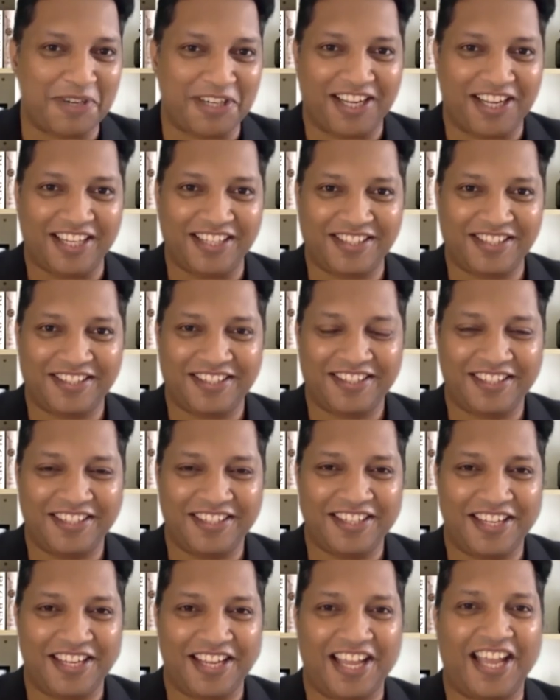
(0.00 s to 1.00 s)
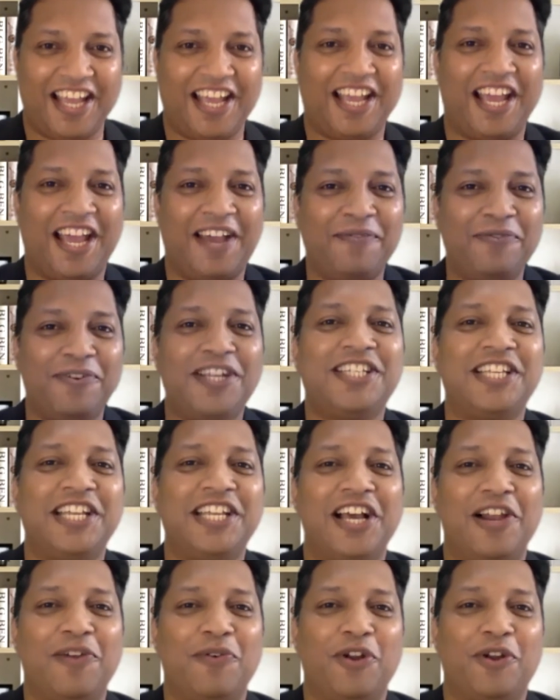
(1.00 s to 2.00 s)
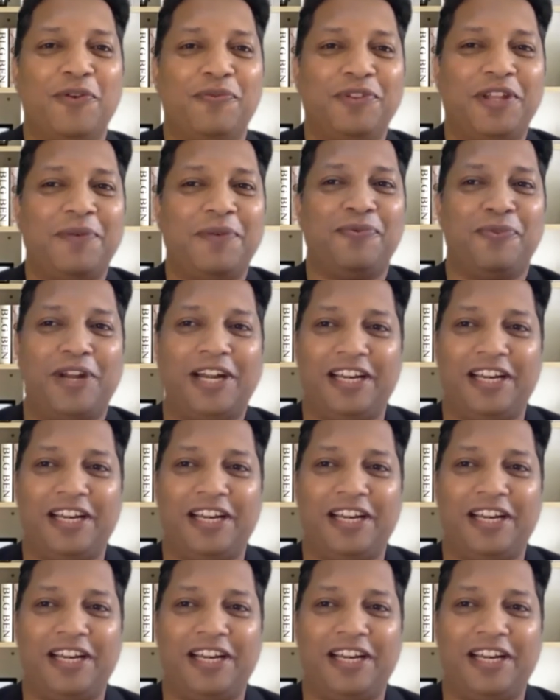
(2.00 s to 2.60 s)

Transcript: test. Every single one of them failed.